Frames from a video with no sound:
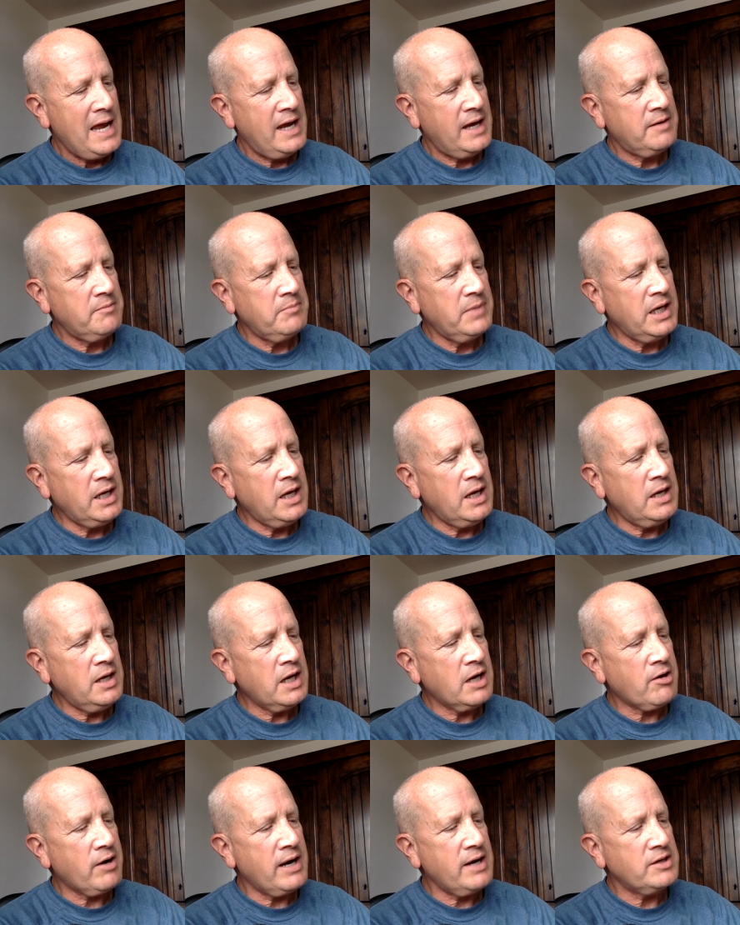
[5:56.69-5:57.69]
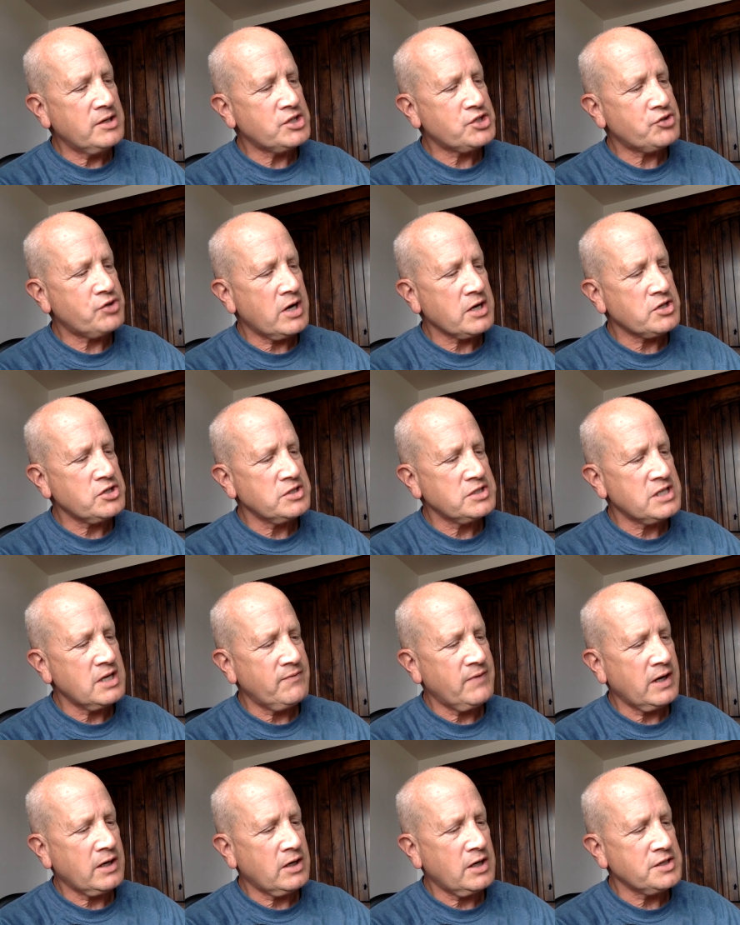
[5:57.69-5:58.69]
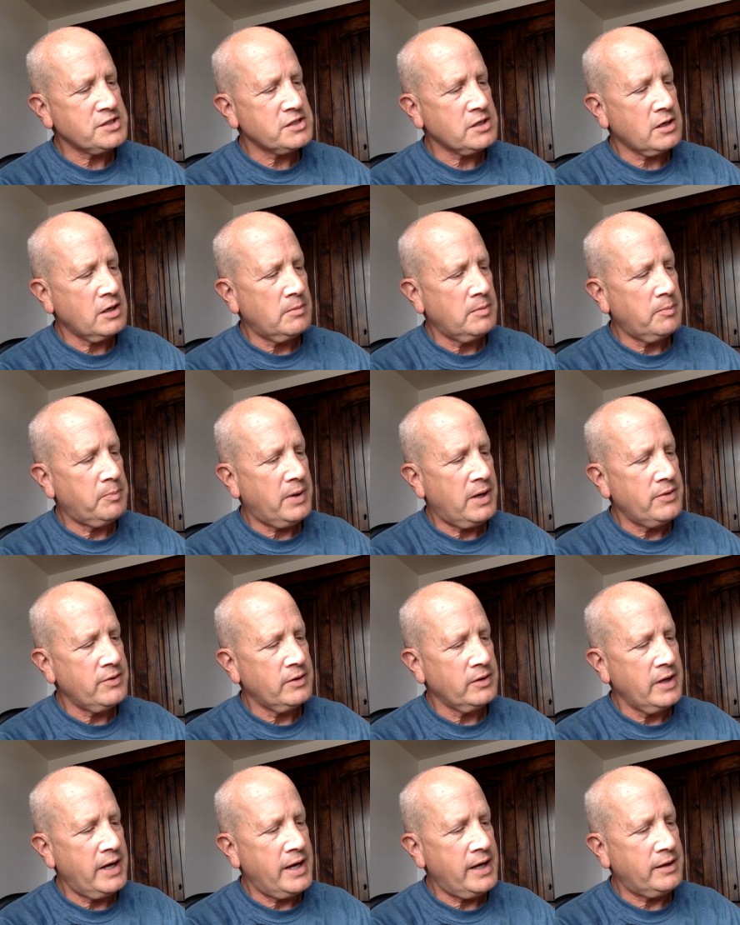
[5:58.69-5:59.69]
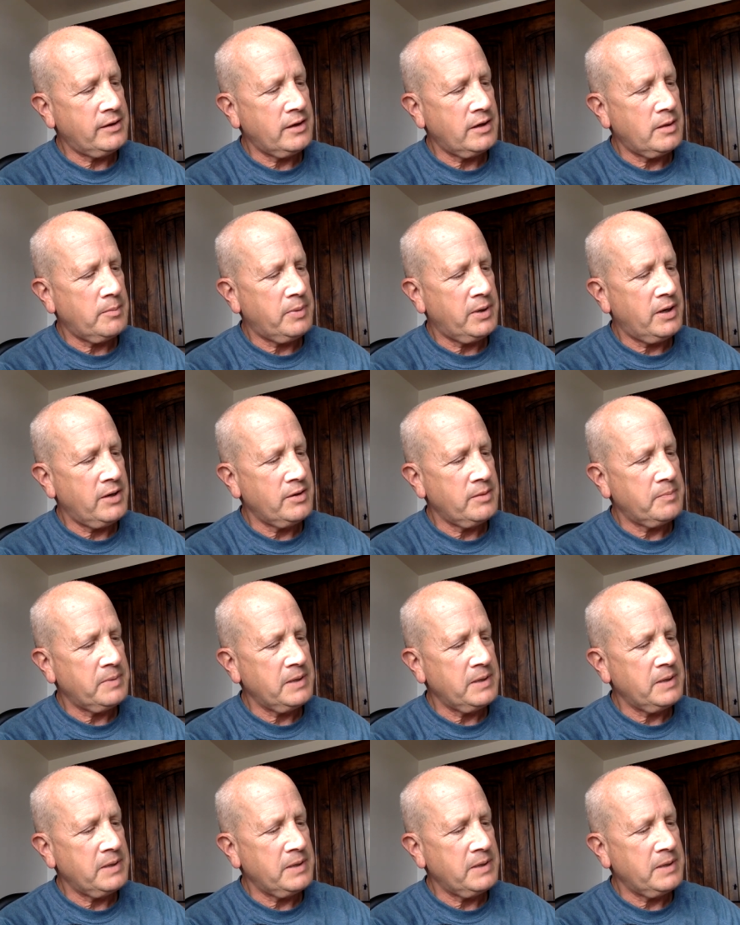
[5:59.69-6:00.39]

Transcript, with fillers: and many great destructions have I caused to come upon the land and upon the